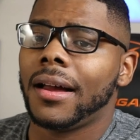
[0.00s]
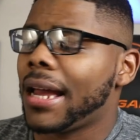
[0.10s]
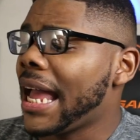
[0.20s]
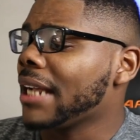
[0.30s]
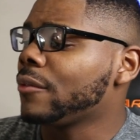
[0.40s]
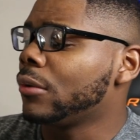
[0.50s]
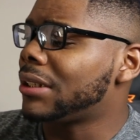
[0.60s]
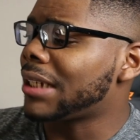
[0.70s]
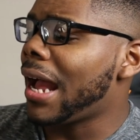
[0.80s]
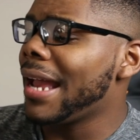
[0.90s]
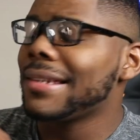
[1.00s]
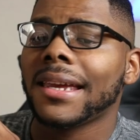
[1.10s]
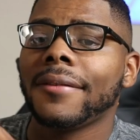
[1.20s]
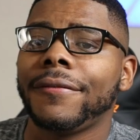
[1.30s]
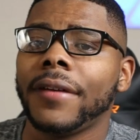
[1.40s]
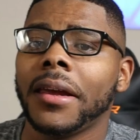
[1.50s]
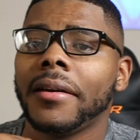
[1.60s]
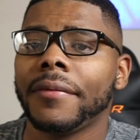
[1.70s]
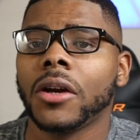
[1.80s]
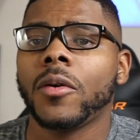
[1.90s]
actual size and
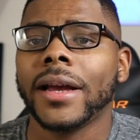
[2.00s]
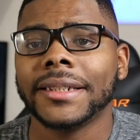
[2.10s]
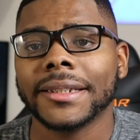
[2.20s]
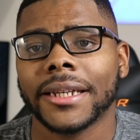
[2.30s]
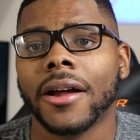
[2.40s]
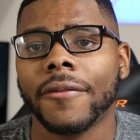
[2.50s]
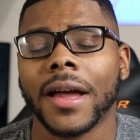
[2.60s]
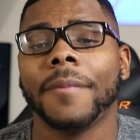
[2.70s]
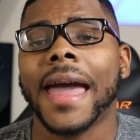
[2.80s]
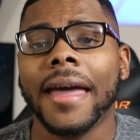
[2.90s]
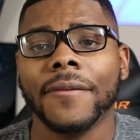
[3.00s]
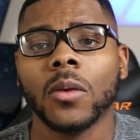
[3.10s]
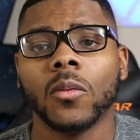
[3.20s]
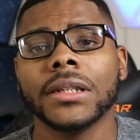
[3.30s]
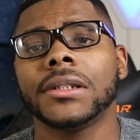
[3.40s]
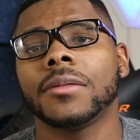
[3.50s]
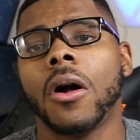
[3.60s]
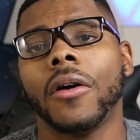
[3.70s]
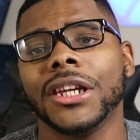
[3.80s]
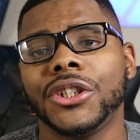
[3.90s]
fit of the Quest itself, I'm having one
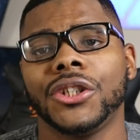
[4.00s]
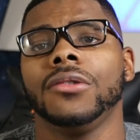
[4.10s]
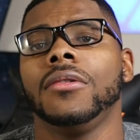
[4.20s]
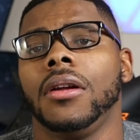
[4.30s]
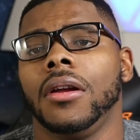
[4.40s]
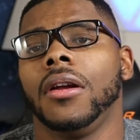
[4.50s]
small issue.